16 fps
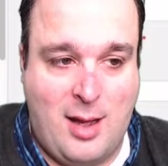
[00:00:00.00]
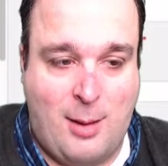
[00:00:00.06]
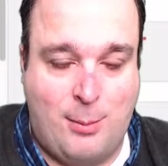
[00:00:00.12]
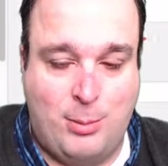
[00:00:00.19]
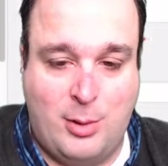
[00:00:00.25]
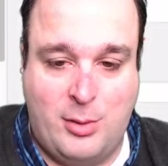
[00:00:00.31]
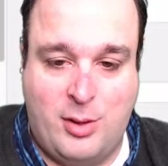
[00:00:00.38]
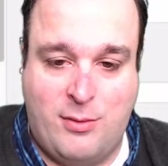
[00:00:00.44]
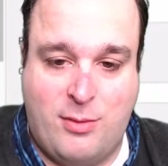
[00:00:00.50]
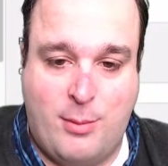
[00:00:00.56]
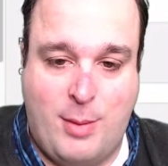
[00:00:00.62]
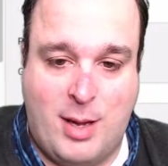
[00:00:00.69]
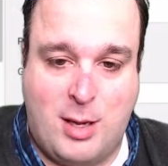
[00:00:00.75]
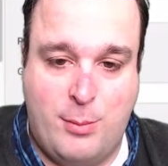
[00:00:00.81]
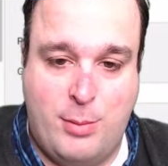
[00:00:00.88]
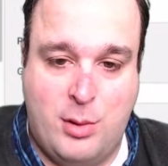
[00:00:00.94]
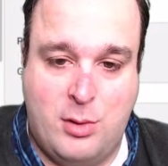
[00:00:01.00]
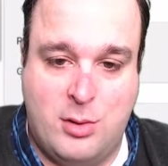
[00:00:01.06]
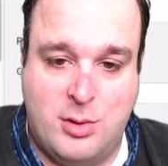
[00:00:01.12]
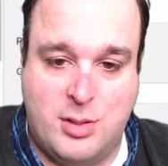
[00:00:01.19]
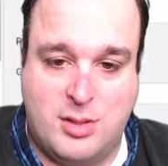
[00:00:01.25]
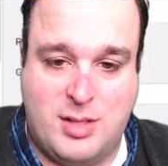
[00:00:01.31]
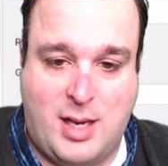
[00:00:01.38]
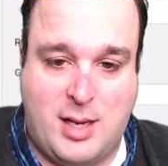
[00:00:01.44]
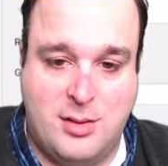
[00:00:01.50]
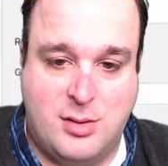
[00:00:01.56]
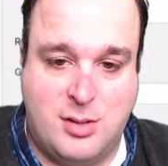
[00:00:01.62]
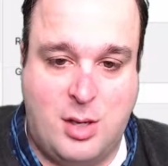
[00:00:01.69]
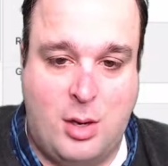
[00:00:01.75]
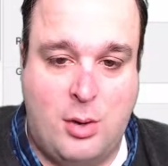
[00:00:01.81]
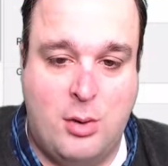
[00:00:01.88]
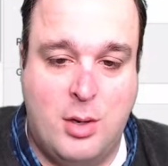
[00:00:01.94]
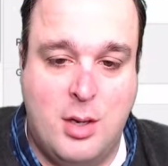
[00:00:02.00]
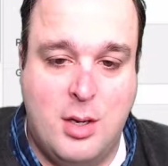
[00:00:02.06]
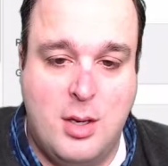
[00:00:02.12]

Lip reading: uploaded from my computer just seconds ago.